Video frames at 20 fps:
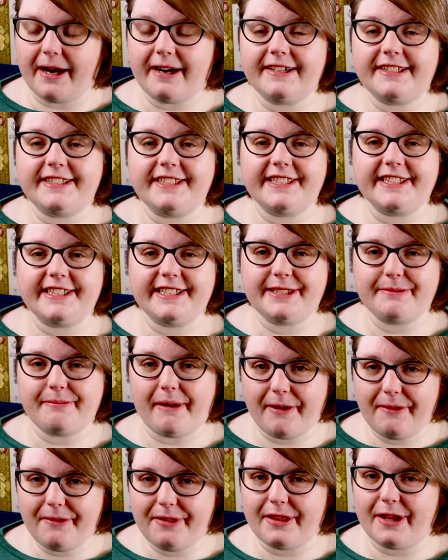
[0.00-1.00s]
Perdition's
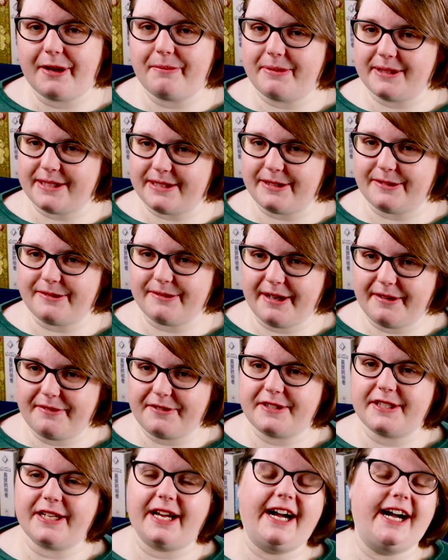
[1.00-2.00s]
Mouth Abyssal
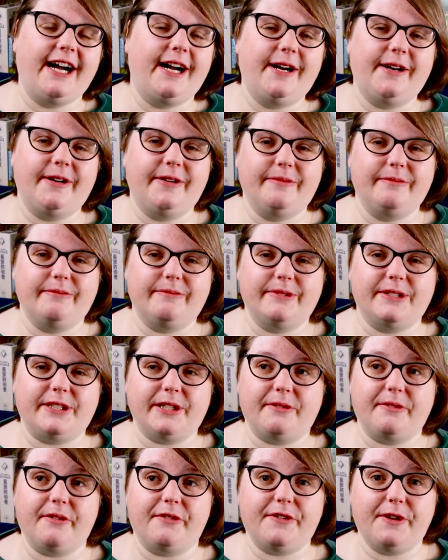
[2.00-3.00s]
Rift, um,
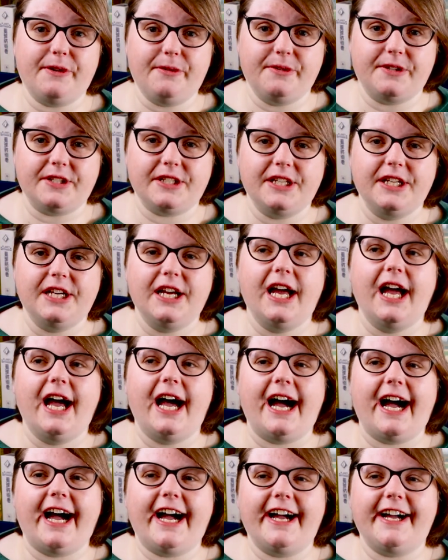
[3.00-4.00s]
which I reviewed.
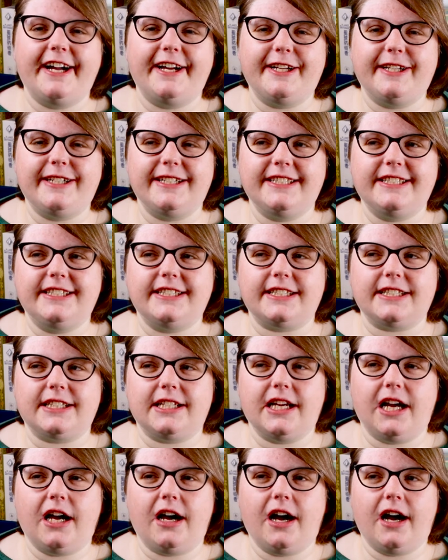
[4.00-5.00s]
And
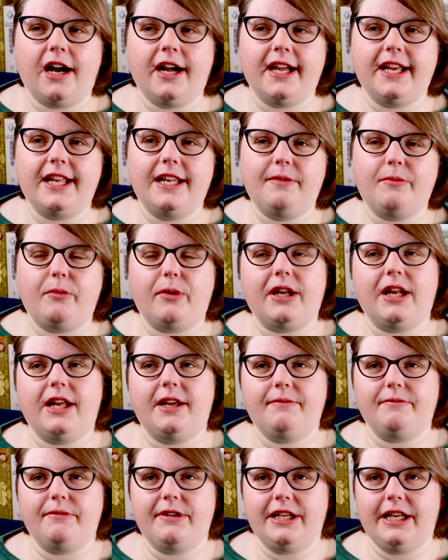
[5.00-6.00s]
I while
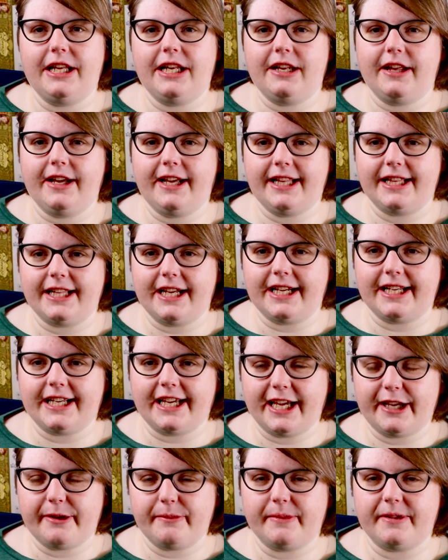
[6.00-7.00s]
I really like that
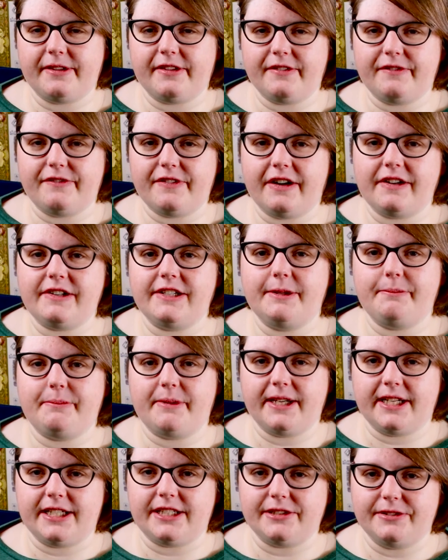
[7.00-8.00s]
game, it's a very
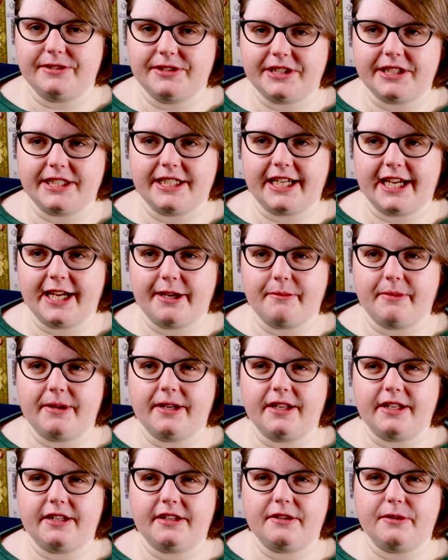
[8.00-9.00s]
big dungeon game
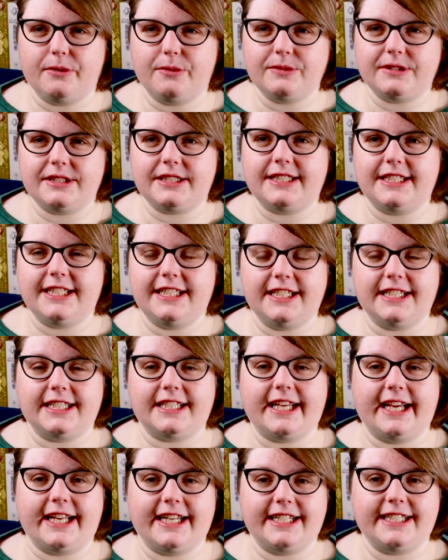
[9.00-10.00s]
and I don't see
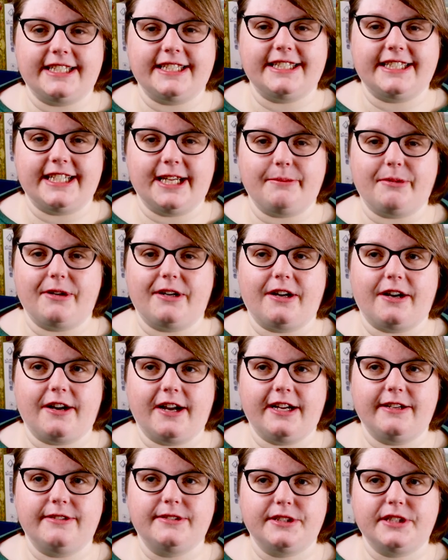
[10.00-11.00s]
it getting to the table in
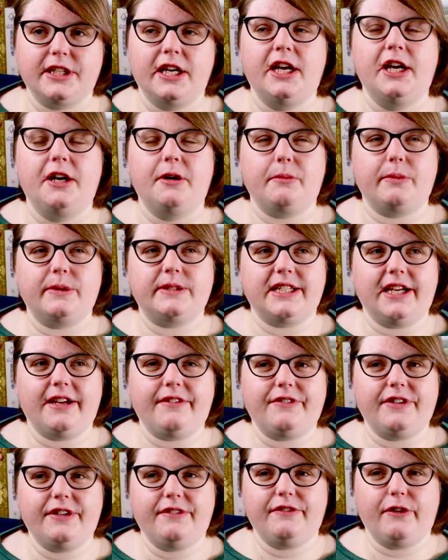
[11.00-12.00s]
our house. We're
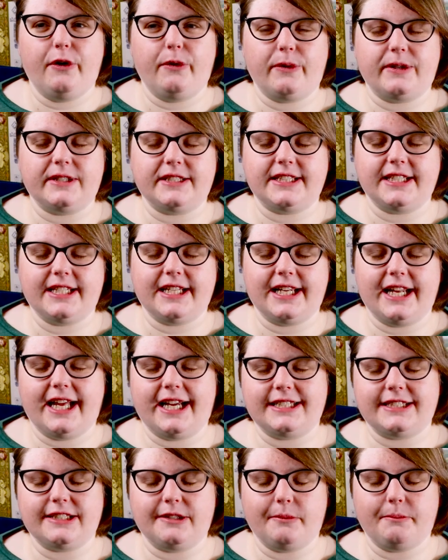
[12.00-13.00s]
definitely focusing
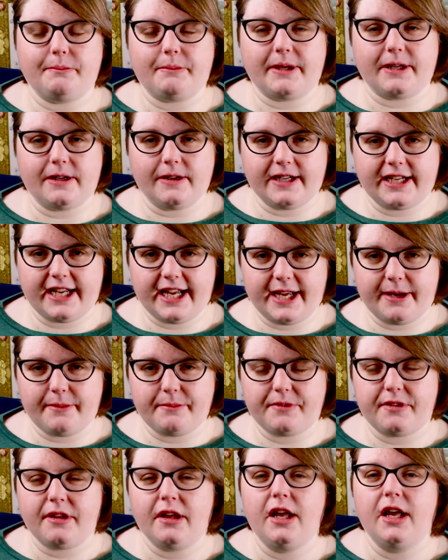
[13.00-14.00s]
less on bigger
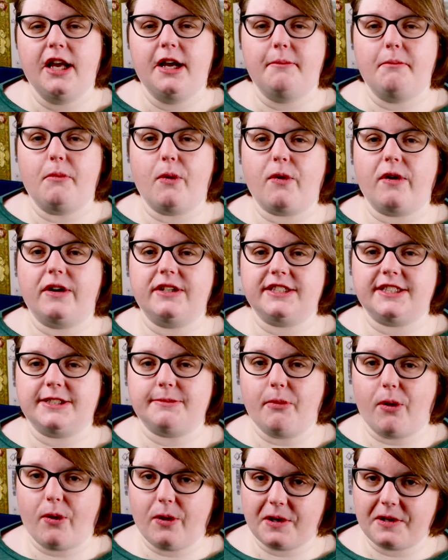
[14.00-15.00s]
games more on
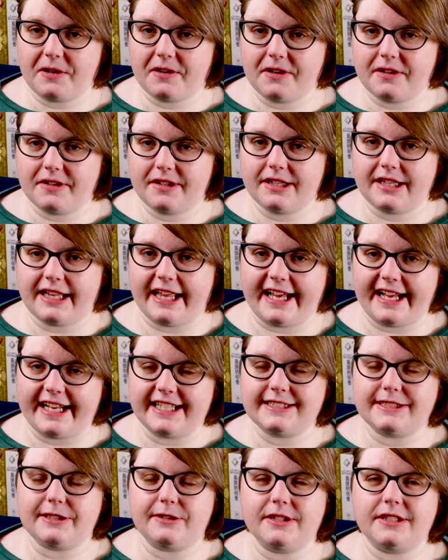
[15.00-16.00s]
smaller
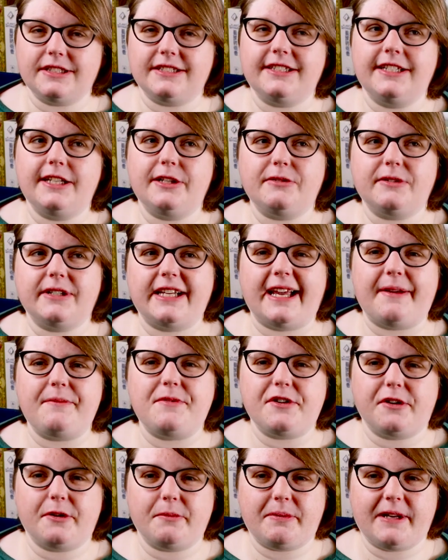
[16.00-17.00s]
things or, you know,
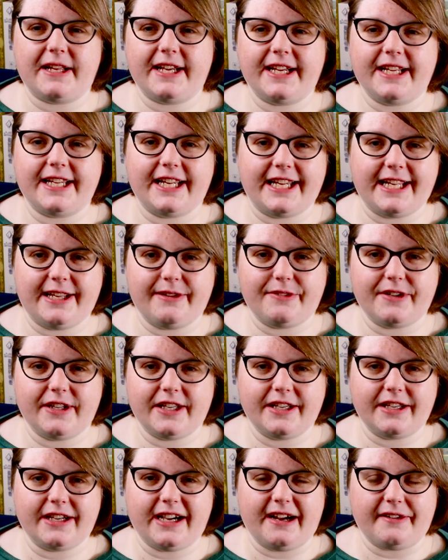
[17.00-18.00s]
games you could play in an
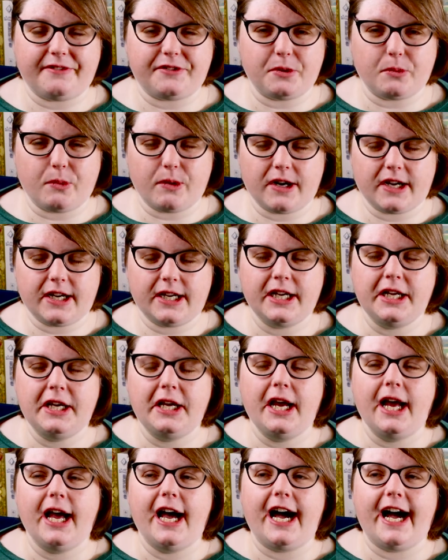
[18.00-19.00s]
evening after work.
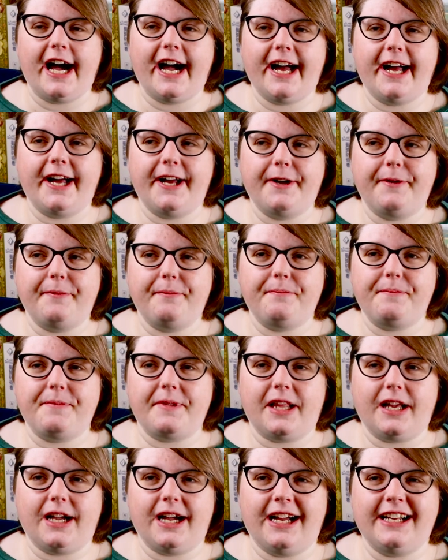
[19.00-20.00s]

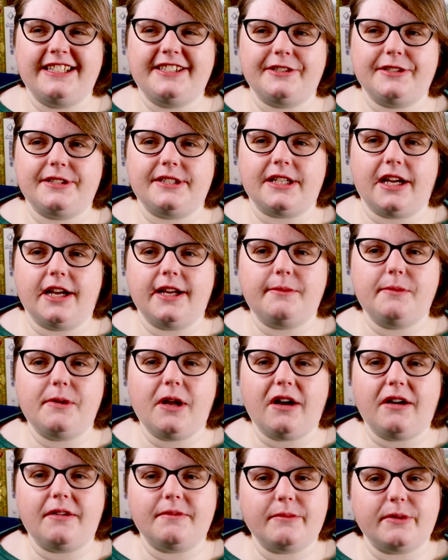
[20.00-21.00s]
Um, and just, I'm
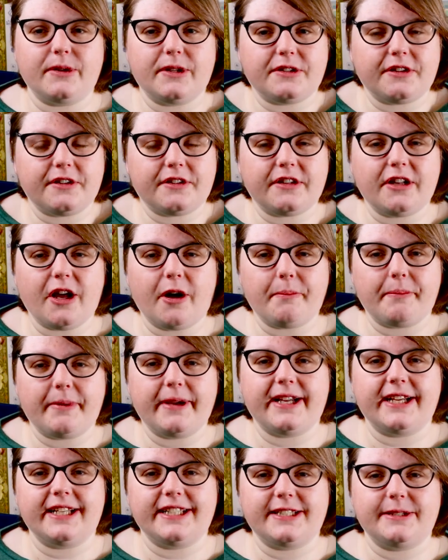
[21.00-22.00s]
not, we're just not
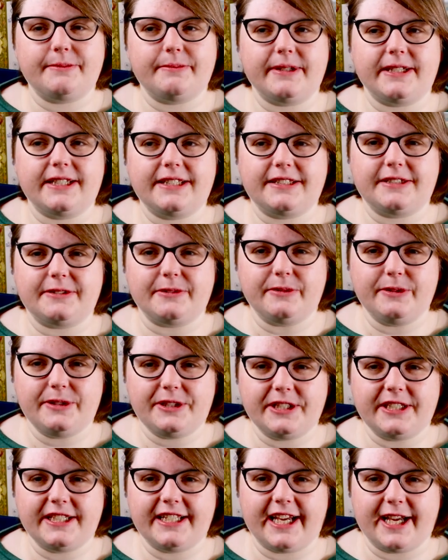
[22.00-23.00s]
big into big
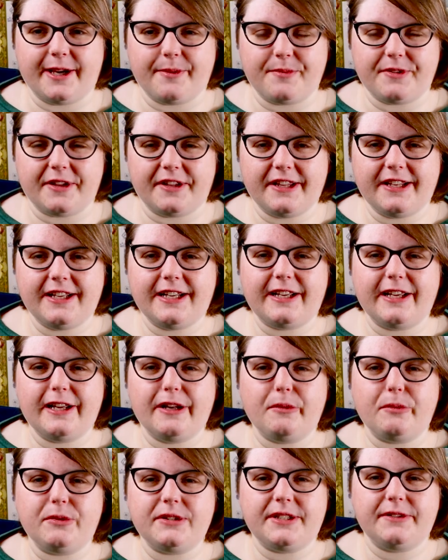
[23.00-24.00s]
dungeon games. I think,
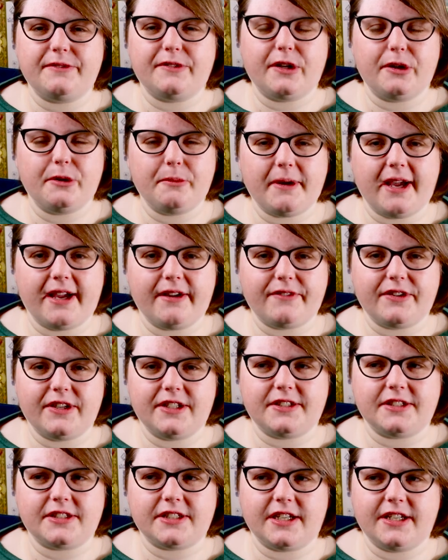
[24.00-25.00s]
you know, once you have Gloomhaven,
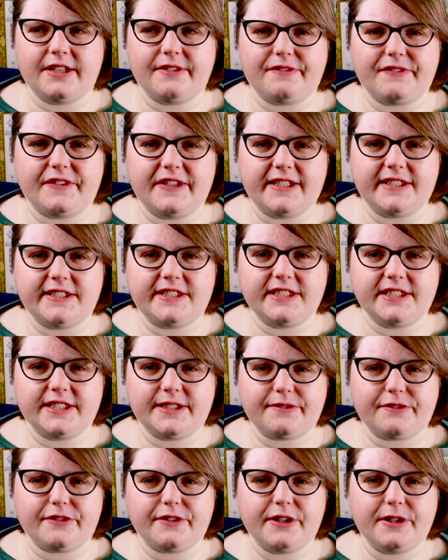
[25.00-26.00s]
it just kind of finishes
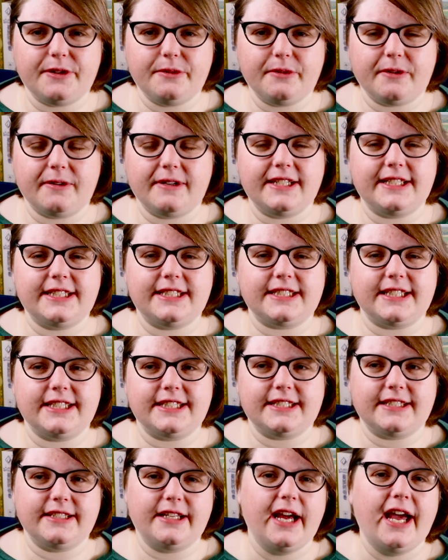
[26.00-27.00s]
it for you, or at least
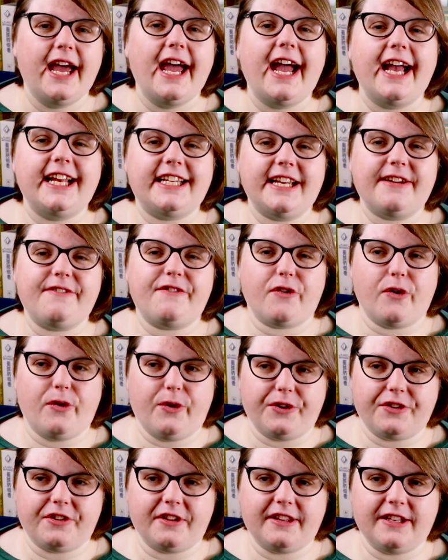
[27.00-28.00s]
it it did for us.